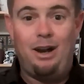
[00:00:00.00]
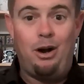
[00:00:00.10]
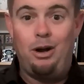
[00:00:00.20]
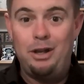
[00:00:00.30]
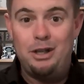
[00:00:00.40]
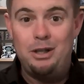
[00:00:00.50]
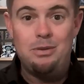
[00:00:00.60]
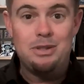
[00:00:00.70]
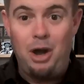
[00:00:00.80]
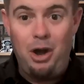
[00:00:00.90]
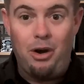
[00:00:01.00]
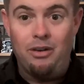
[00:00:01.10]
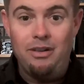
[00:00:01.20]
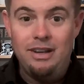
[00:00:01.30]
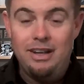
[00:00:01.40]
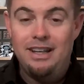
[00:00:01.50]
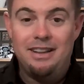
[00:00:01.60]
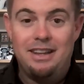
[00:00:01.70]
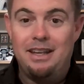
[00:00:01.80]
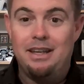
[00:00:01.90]
All it could do was call.
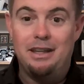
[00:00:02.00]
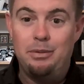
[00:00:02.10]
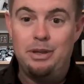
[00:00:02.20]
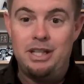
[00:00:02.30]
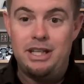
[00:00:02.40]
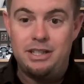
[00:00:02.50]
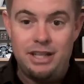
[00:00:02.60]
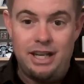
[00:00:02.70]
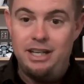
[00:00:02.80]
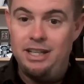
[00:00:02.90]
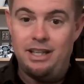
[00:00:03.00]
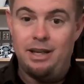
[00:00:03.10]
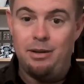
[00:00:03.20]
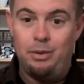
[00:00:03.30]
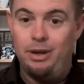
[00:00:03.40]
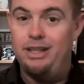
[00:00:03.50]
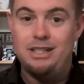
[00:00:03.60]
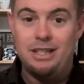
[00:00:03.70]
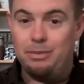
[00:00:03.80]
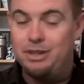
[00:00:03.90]
And then when you texted, you had to hit like one of
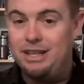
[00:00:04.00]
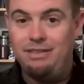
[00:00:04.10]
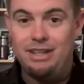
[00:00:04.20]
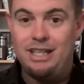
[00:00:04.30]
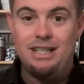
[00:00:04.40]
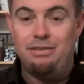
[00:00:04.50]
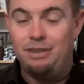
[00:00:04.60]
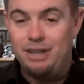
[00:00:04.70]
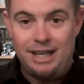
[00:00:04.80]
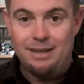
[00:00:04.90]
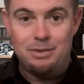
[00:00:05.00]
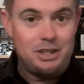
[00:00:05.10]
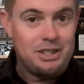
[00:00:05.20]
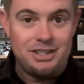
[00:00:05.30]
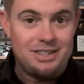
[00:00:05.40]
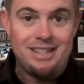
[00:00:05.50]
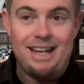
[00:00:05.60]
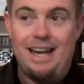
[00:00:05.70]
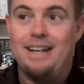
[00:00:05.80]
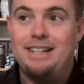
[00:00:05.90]
these numbers 17 different times just to send
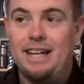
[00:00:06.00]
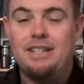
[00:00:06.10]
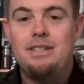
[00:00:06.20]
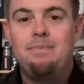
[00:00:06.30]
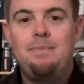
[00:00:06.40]
out a text.